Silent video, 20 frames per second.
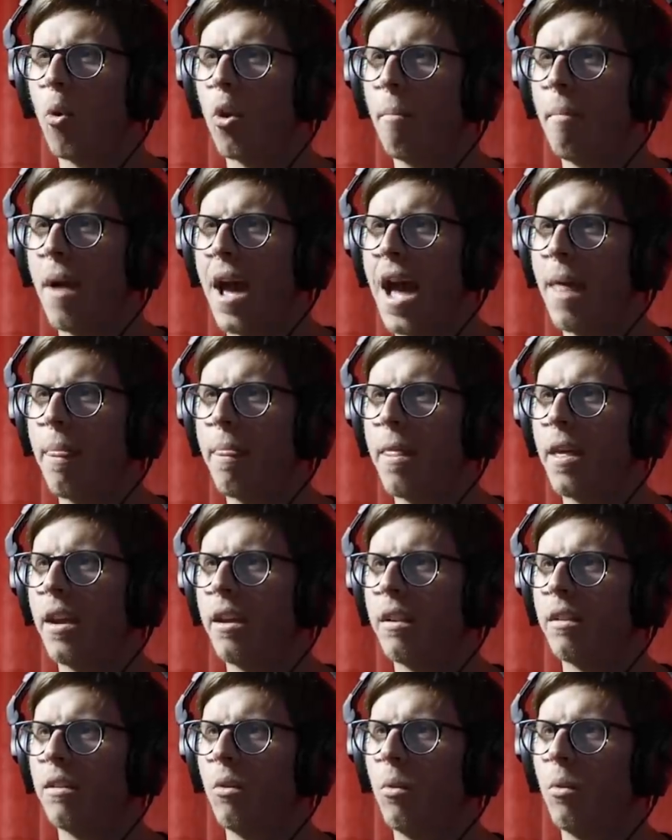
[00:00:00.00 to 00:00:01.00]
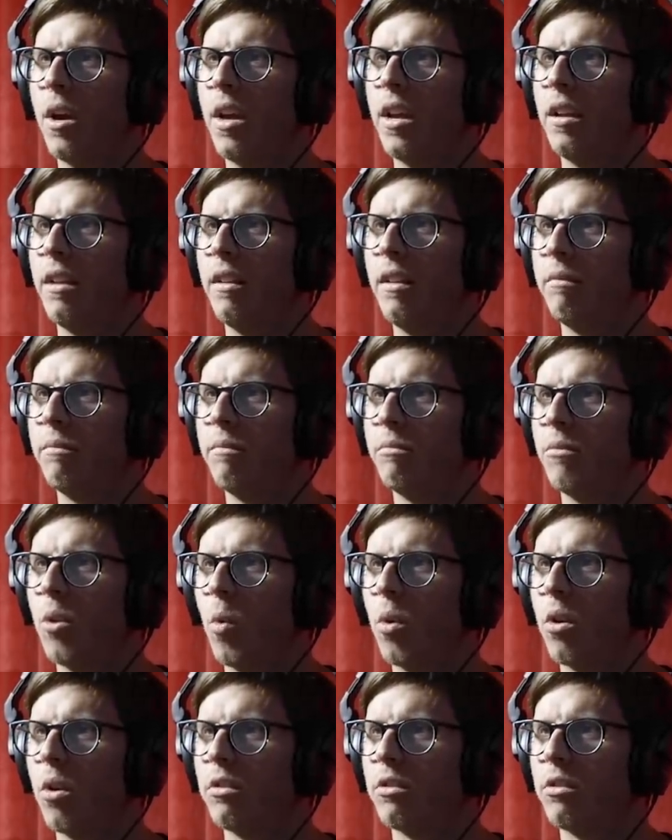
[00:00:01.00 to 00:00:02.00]
or a bad thing. The way the
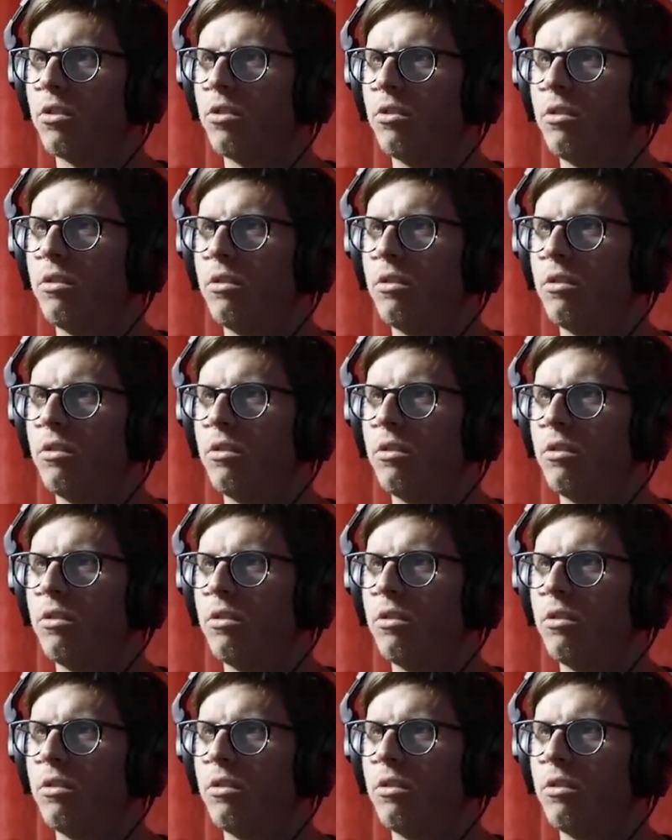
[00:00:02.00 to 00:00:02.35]
world's